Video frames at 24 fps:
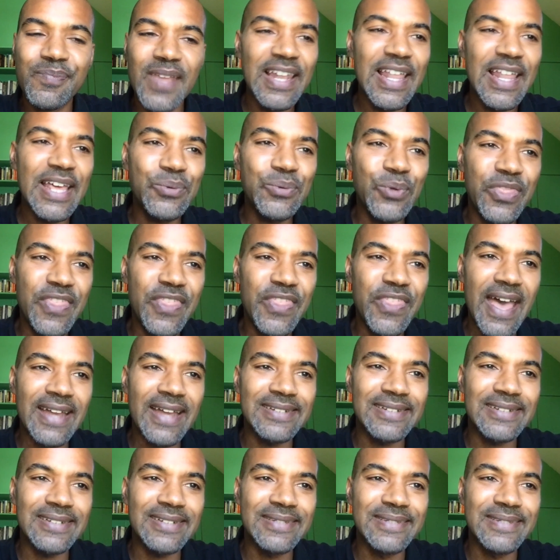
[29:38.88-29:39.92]
I'll end with
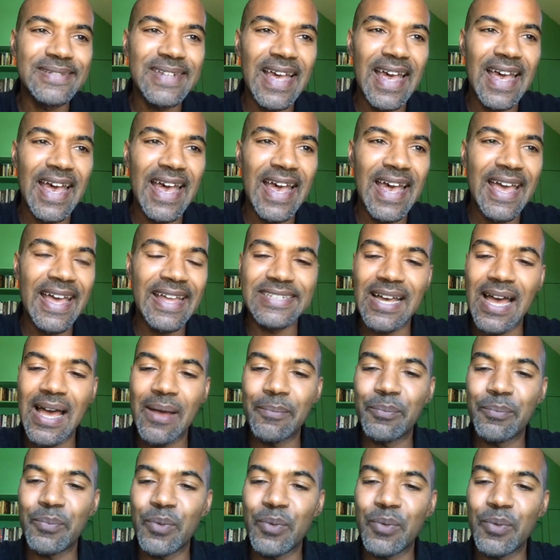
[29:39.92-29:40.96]
that, and uh,
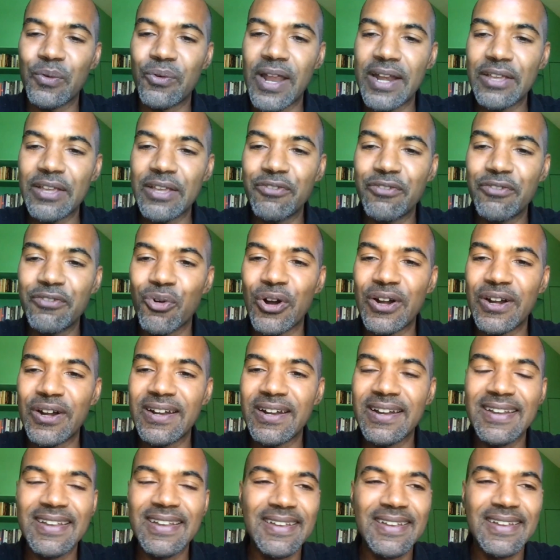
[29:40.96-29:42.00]
I'm ready
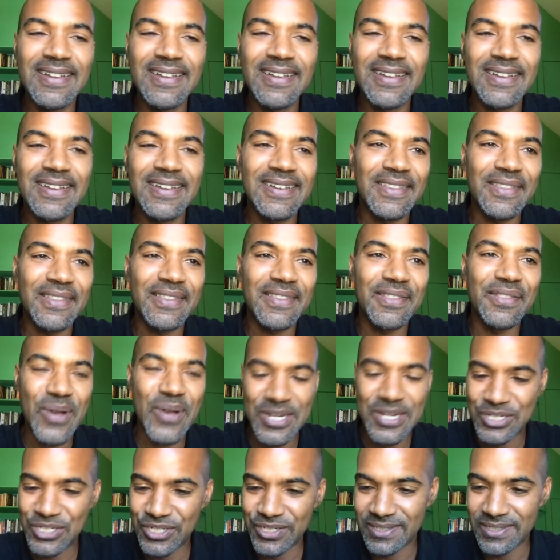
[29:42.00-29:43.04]
for the
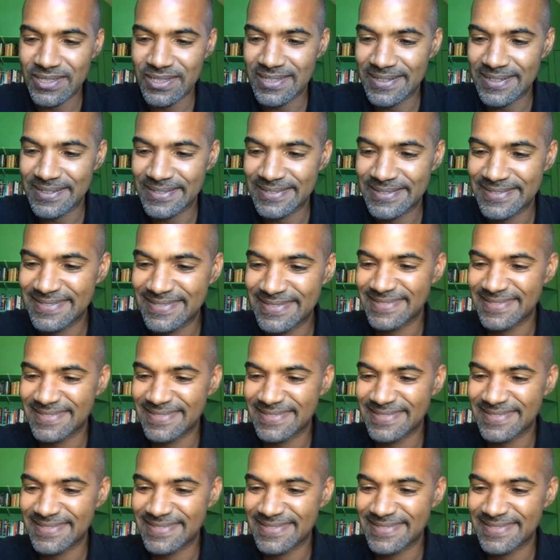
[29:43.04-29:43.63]
questions.